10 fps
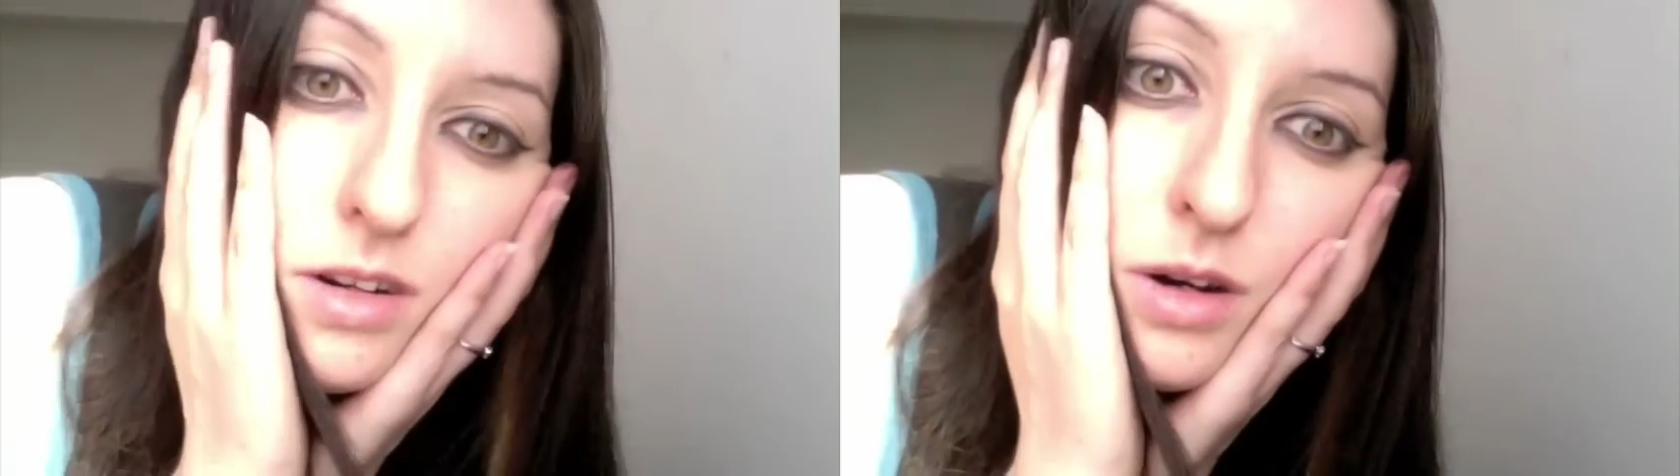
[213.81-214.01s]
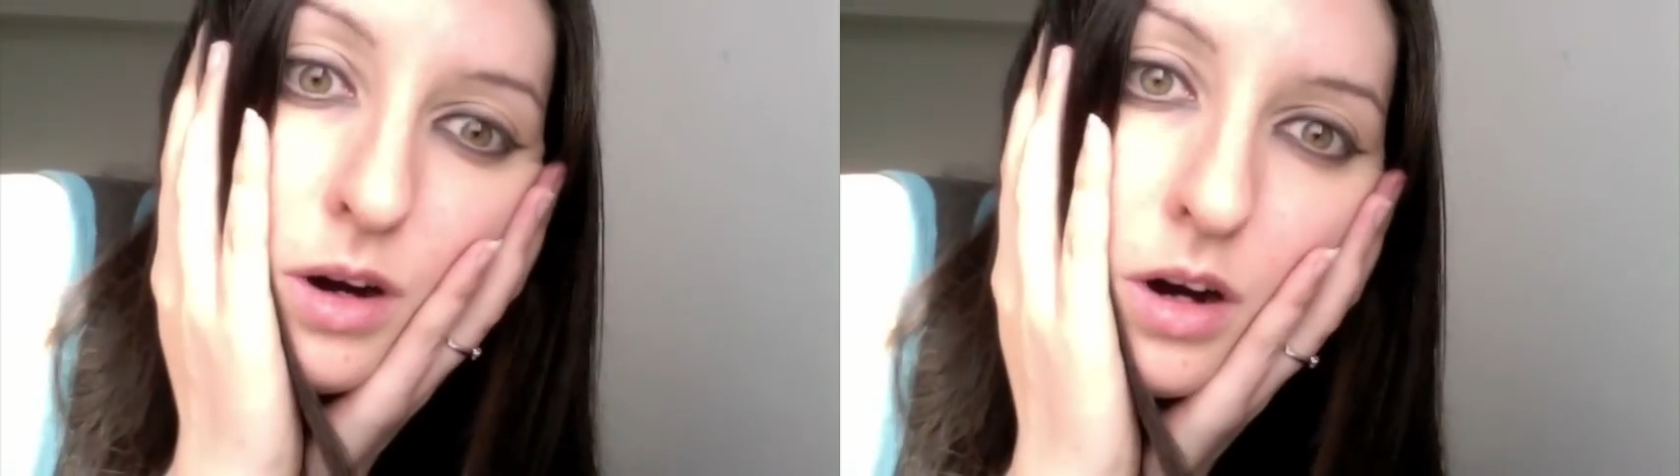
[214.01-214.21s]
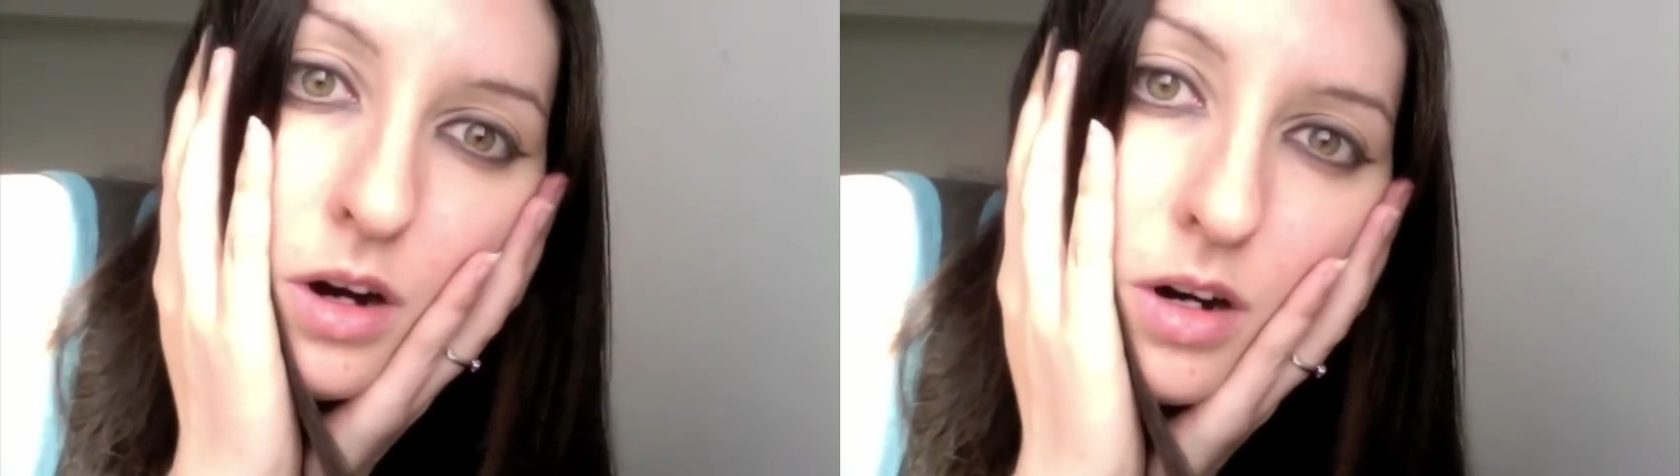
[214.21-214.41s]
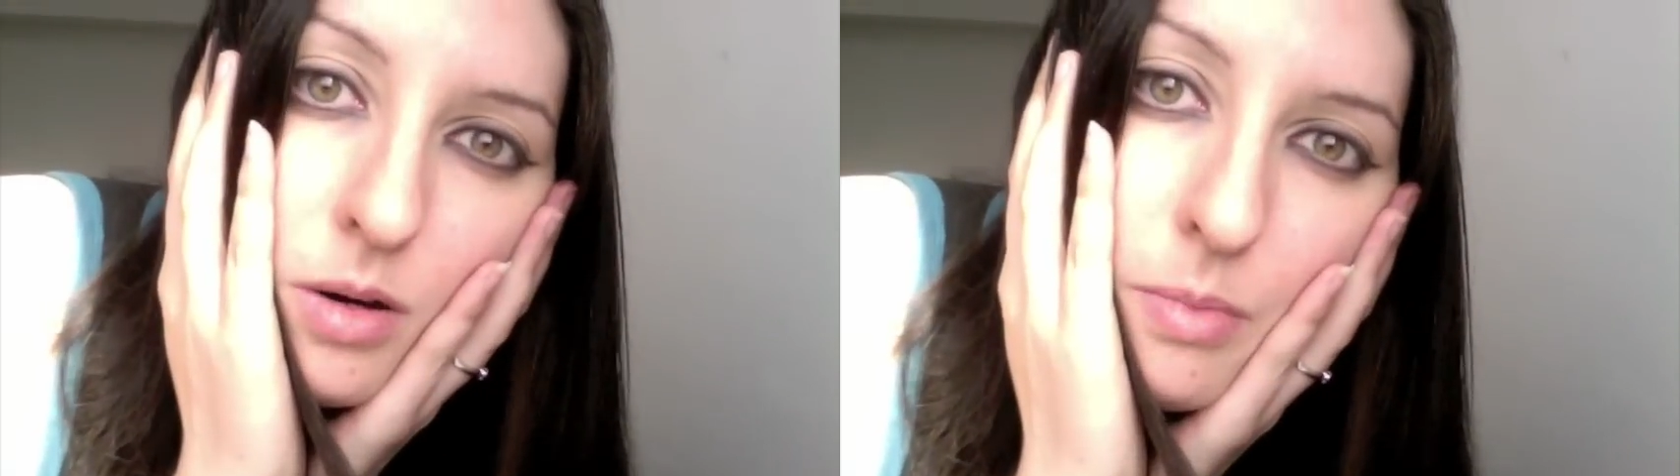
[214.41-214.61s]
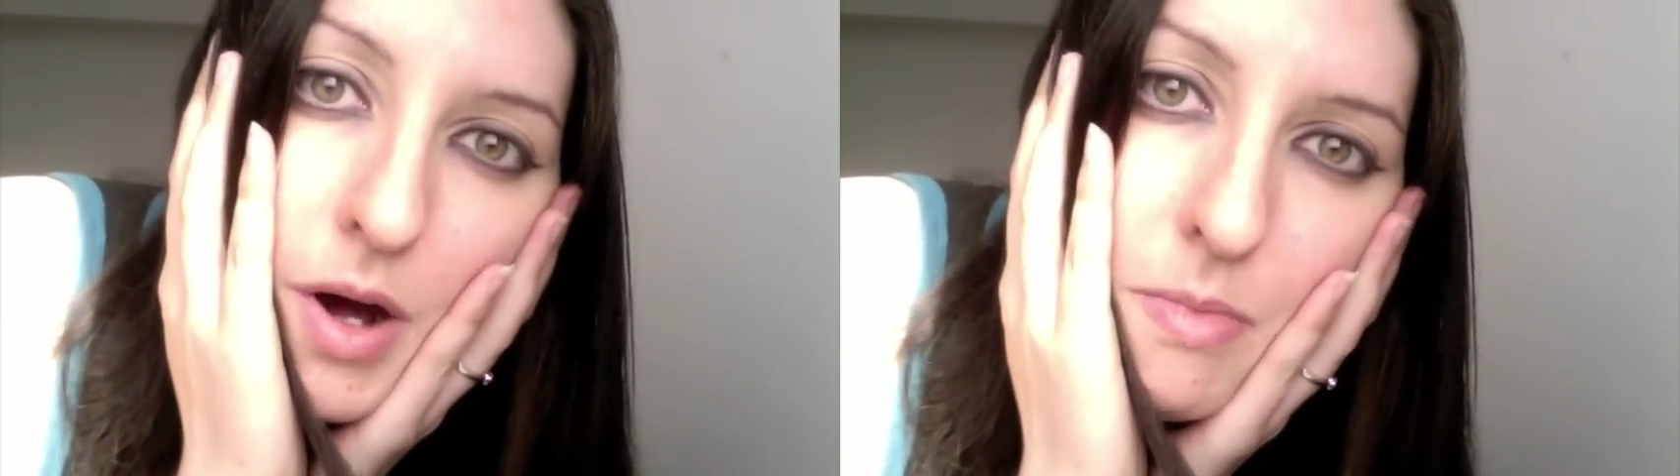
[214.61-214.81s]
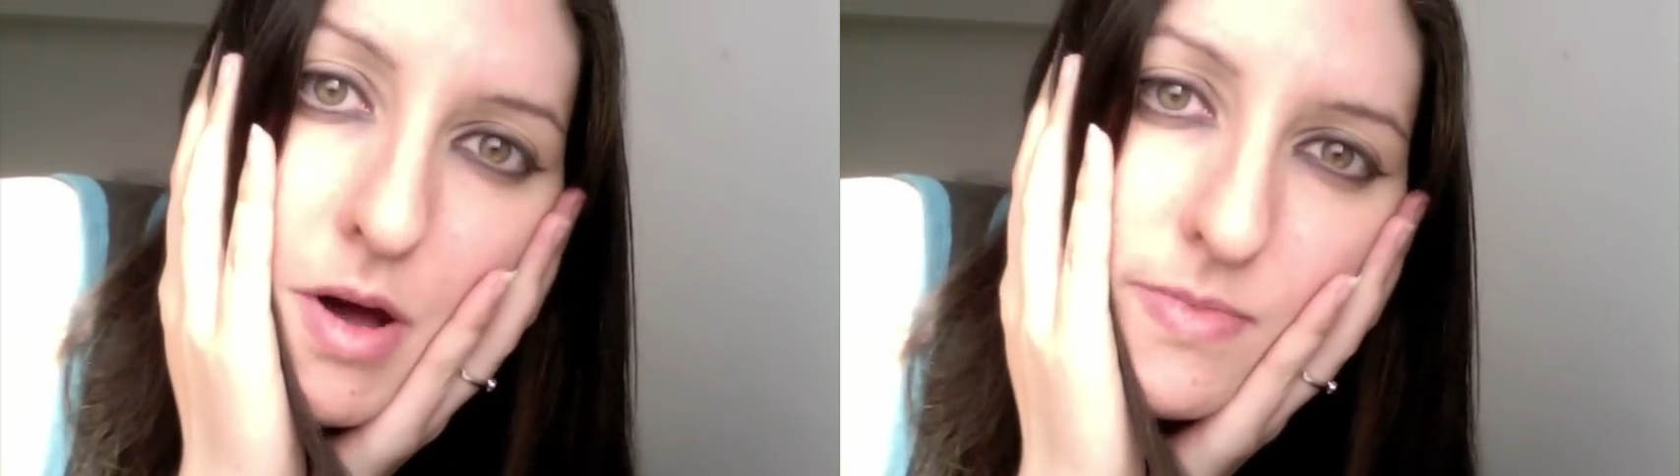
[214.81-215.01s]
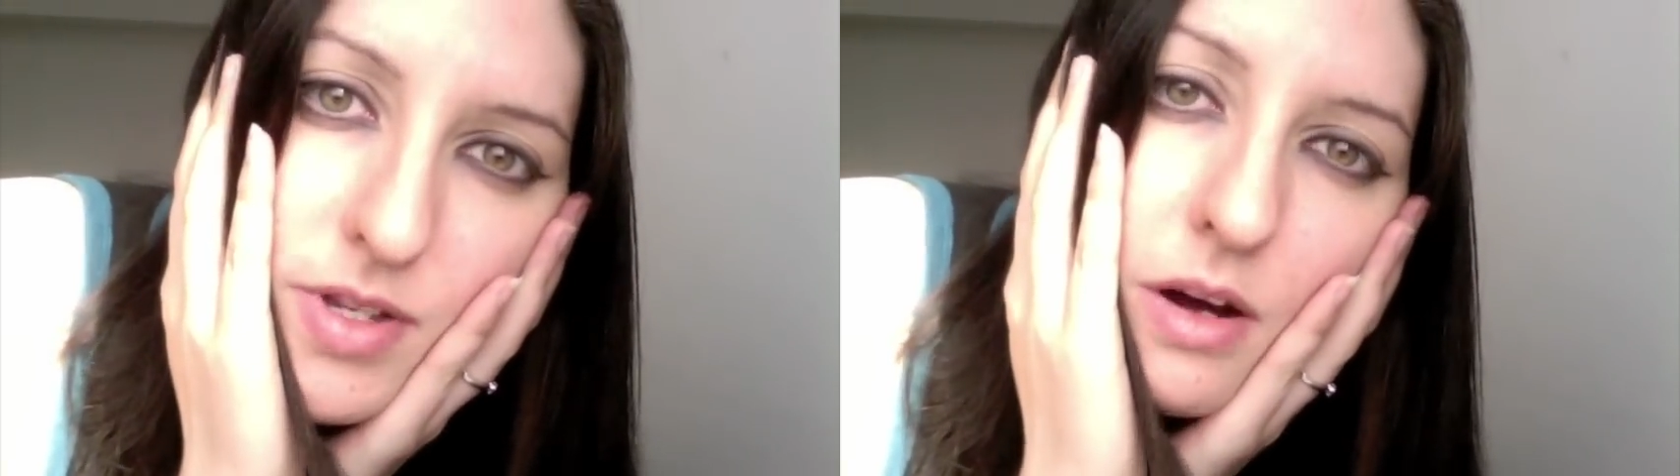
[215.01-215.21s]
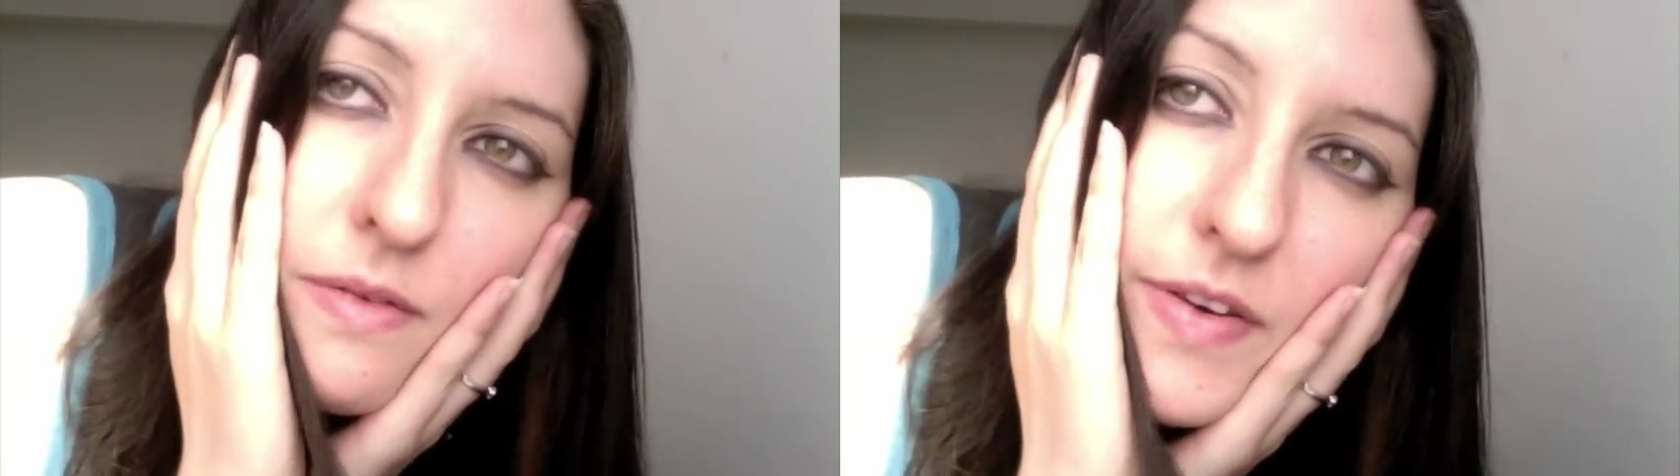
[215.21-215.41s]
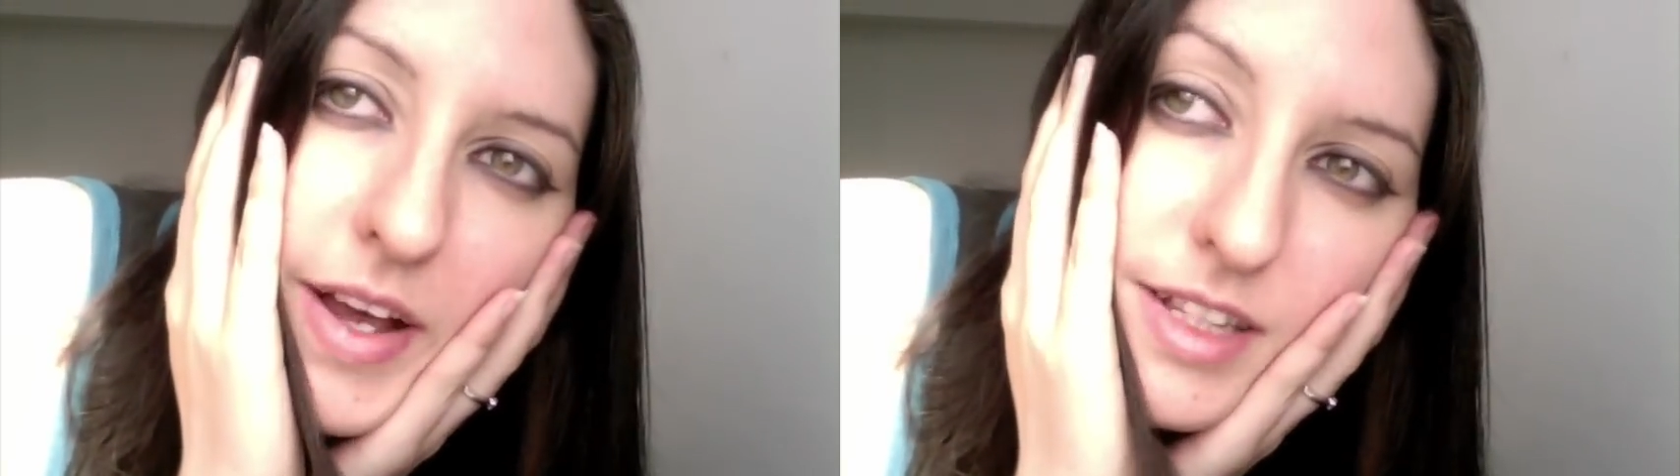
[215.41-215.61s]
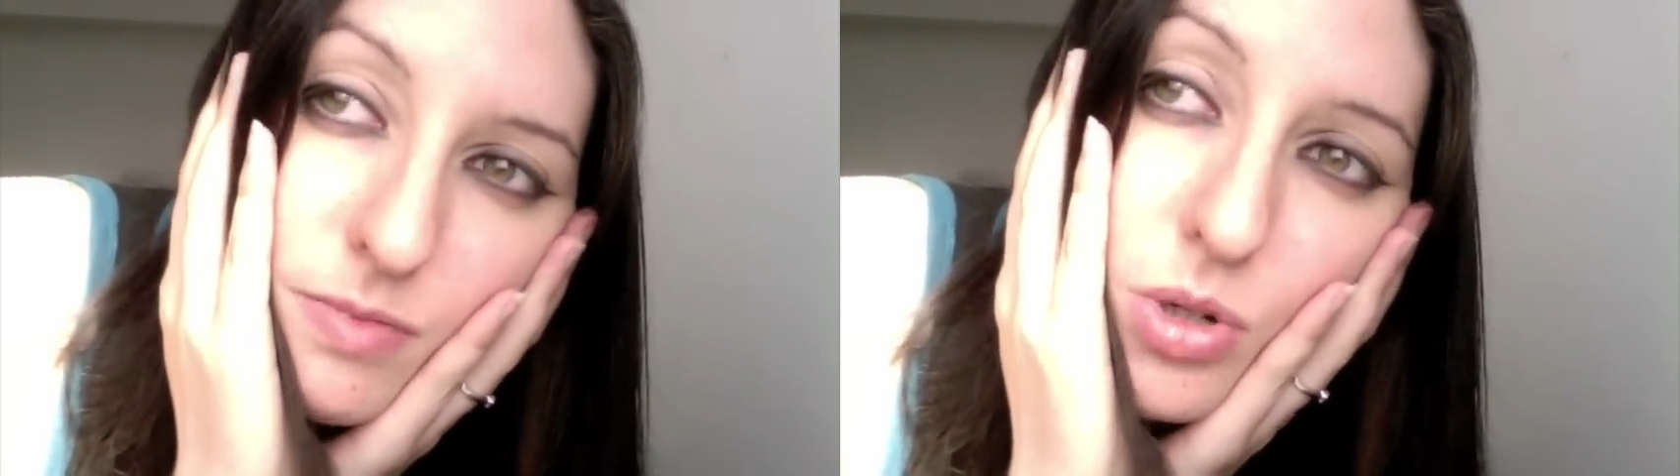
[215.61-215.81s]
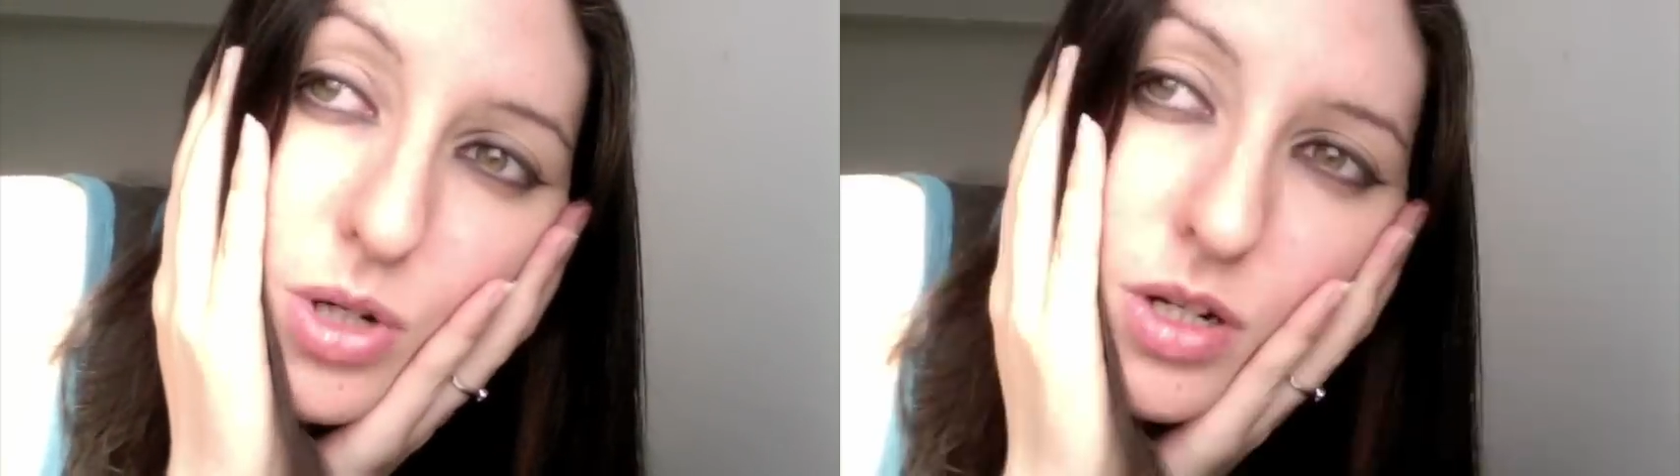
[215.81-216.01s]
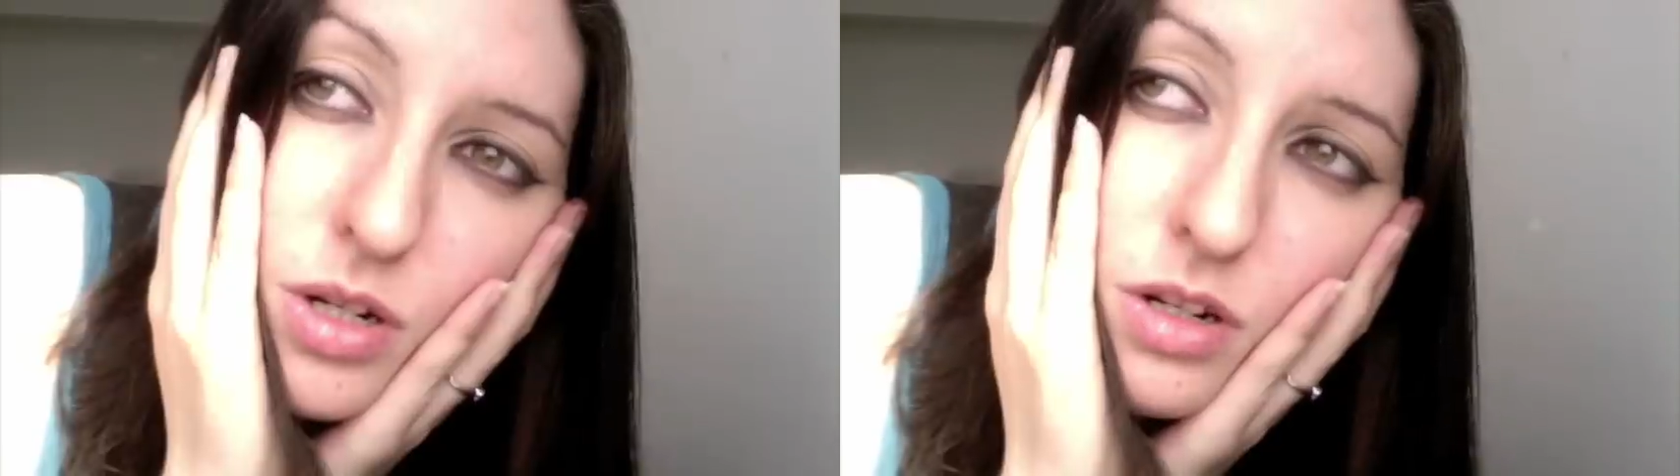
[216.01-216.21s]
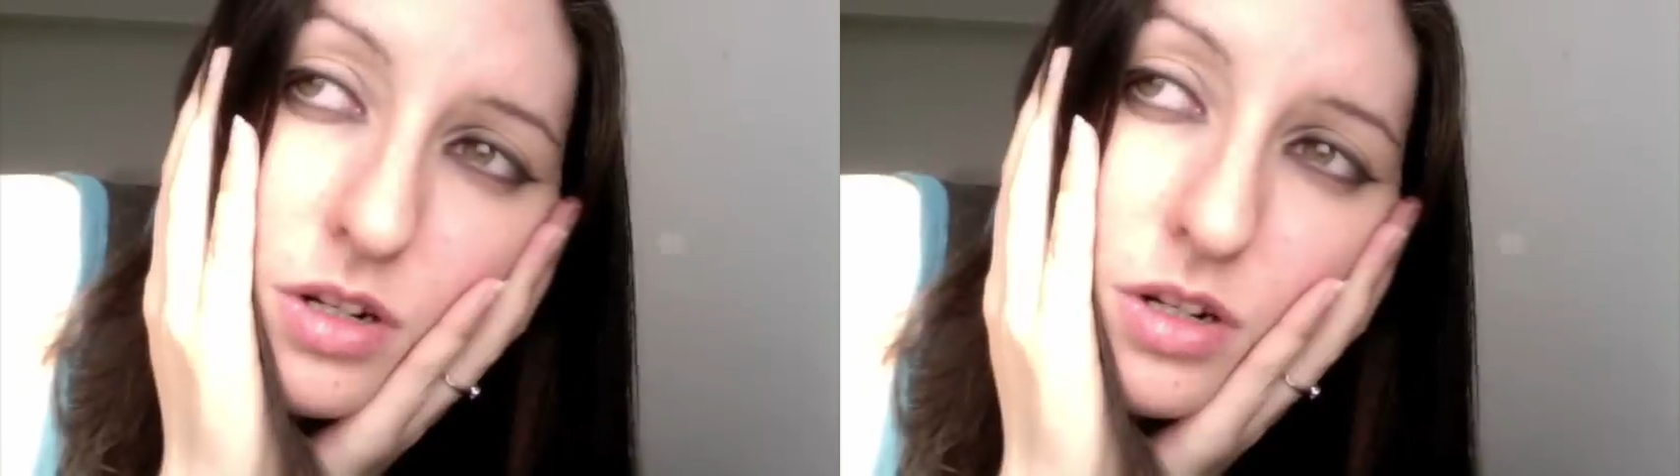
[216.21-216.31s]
oh, my mum's on Facebook.